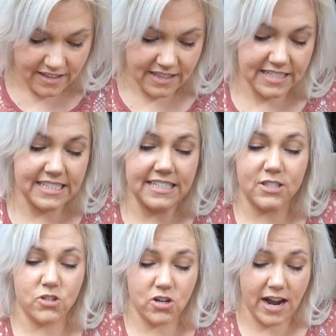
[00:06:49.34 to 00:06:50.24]
This
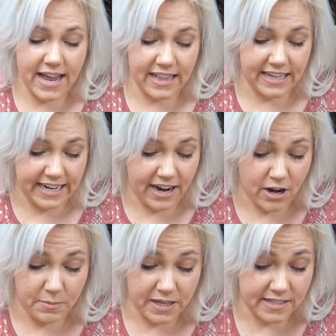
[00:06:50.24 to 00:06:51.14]
is trial and
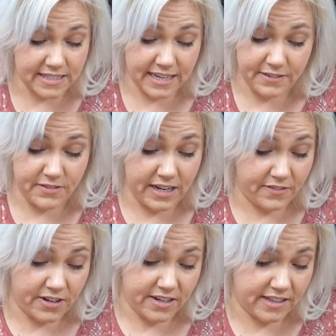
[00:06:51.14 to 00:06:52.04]
error because I have
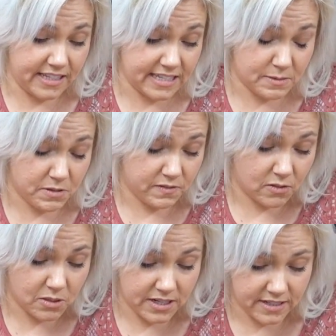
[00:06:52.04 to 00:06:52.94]
never done this
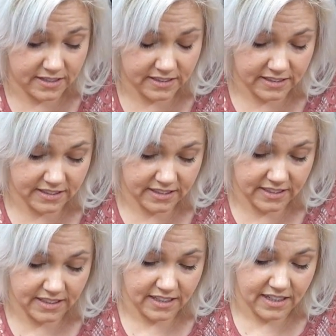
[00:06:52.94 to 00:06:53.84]
before.
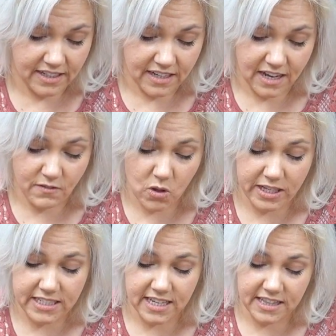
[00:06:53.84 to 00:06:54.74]
I've
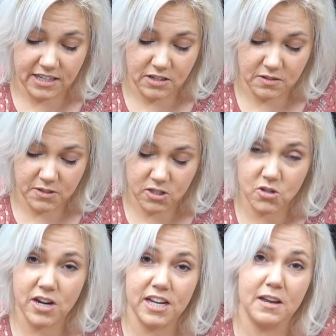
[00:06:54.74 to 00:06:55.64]
only done the
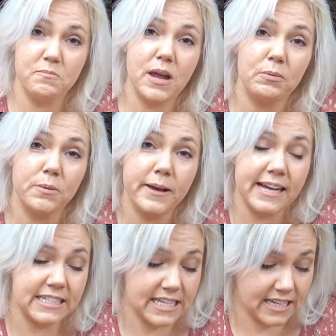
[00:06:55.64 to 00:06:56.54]
straight up paper
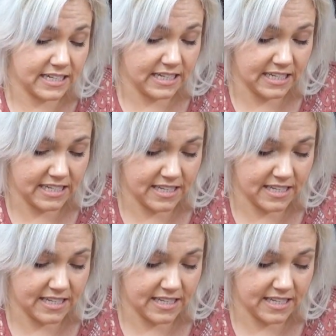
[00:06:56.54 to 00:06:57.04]
bag technique.